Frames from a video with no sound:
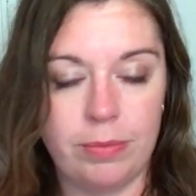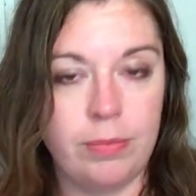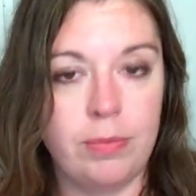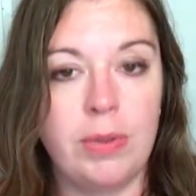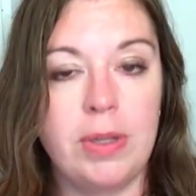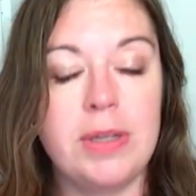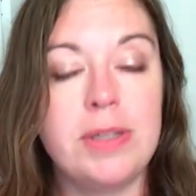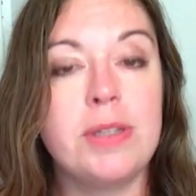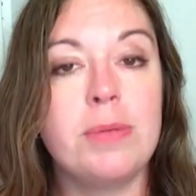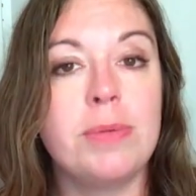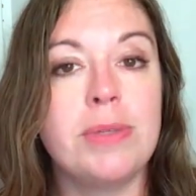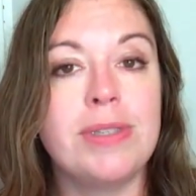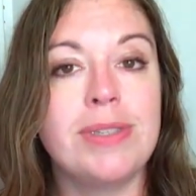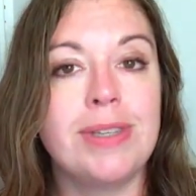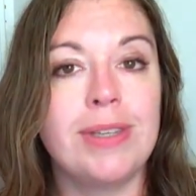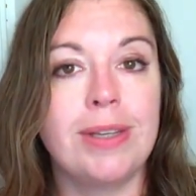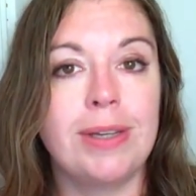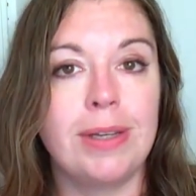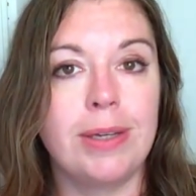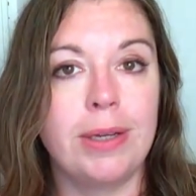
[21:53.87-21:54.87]

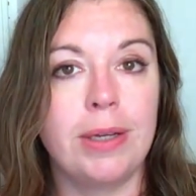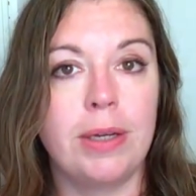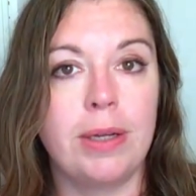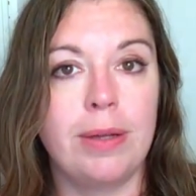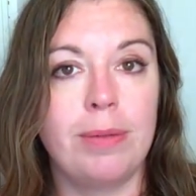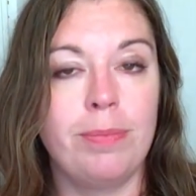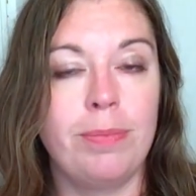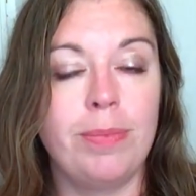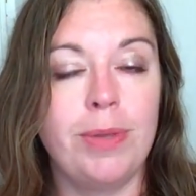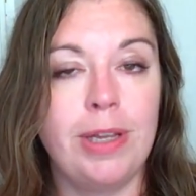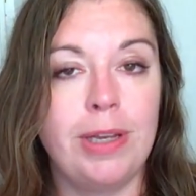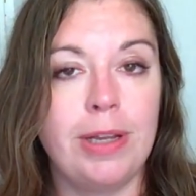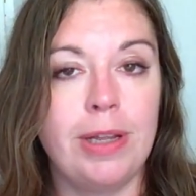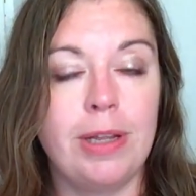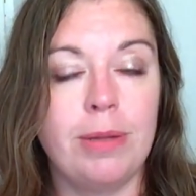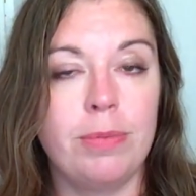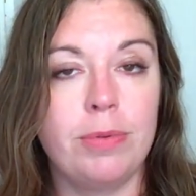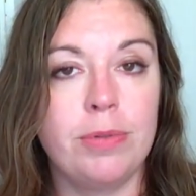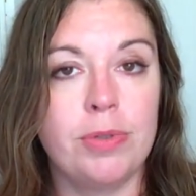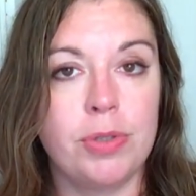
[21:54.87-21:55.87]
intimacy, um, being
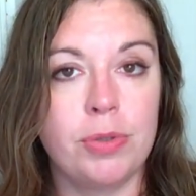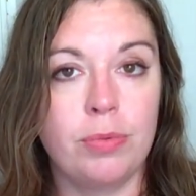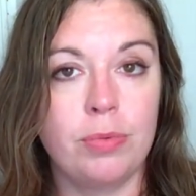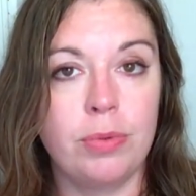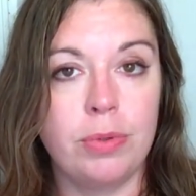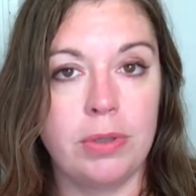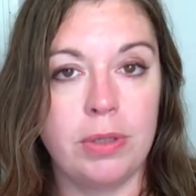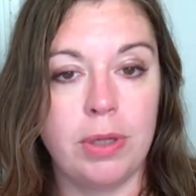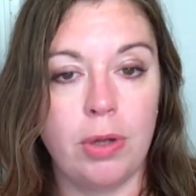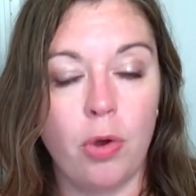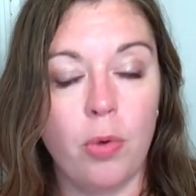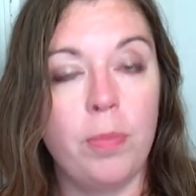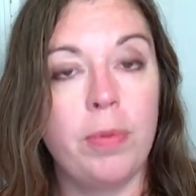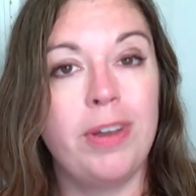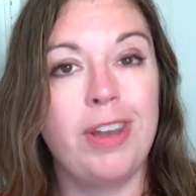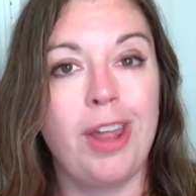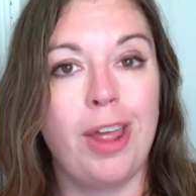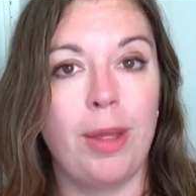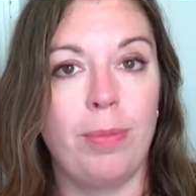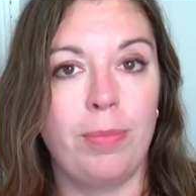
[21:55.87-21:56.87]
able to really
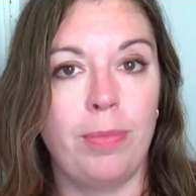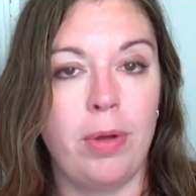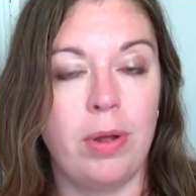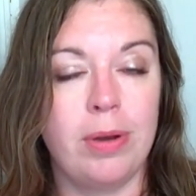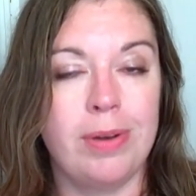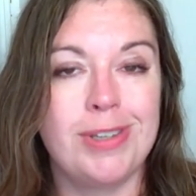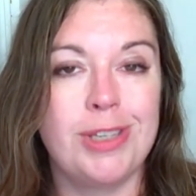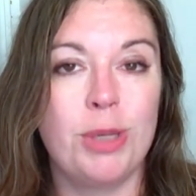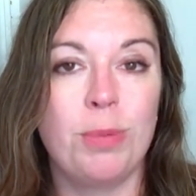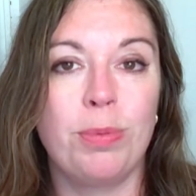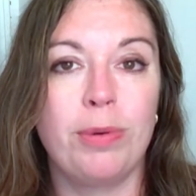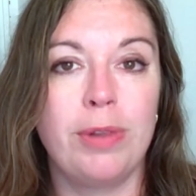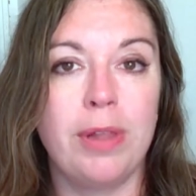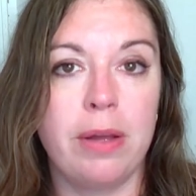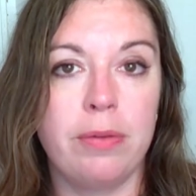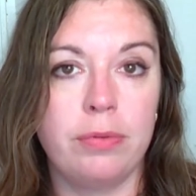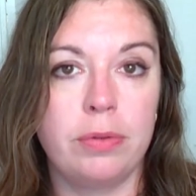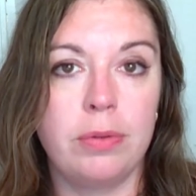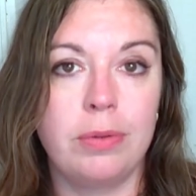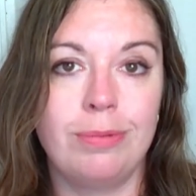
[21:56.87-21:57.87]
open up on a deeper
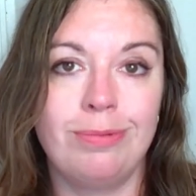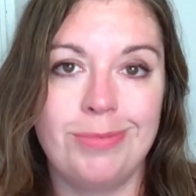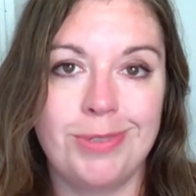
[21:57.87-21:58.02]
level